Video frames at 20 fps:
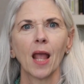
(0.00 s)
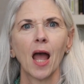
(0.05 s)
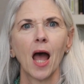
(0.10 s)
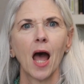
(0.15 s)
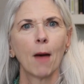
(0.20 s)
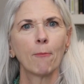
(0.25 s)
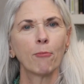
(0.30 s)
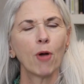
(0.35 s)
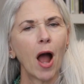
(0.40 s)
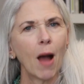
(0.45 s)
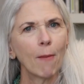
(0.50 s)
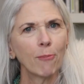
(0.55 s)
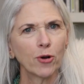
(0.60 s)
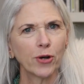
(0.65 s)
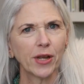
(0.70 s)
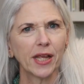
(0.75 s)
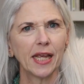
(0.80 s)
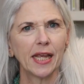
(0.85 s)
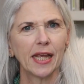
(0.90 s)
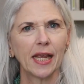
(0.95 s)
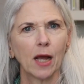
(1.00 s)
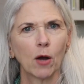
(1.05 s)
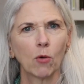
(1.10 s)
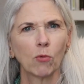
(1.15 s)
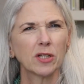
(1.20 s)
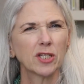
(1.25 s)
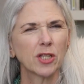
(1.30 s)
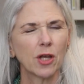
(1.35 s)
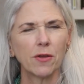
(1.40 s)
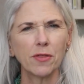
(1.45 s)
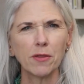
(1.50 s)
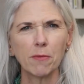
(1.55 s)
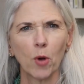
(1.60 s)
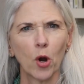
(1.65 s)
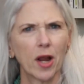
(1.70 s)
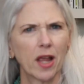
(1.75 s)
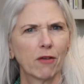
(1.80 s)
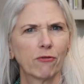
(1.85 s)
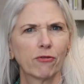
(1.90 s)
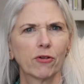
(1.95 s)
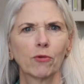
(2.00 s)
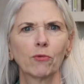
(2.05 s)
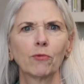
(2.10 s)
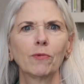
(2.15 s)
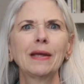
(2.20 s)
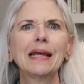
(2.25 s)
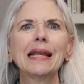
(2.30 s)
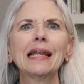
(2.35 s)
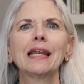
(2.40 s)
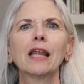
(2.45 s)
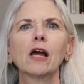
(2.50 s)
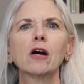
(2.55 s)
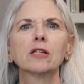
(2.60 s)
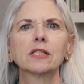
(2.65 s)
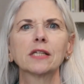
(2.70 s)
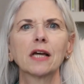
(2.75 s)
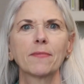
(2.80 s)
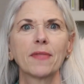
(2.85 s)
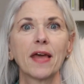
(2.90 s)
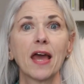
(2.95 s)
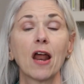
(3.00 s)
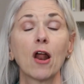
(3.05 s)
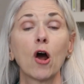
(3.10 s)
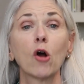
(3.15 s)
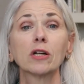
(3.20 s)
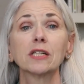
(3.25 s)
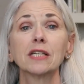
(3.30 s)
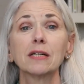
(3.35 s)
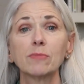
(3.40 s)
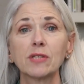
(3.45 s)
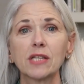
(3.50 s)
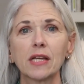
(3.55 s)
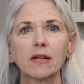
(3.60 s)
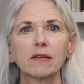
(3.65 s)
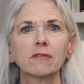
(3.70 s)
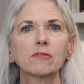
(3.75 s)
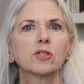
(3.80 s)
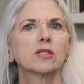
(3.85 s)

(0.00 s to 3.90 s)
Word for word: uh, property was on the market for a really long time. They had a hard time selling.